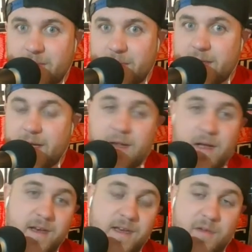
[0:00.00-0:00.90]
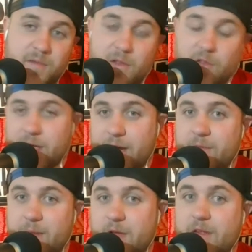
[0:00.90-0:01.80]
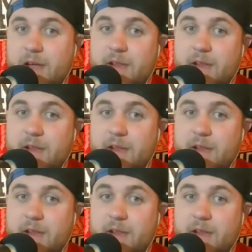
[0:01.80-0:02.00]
But then you look at it from the other side.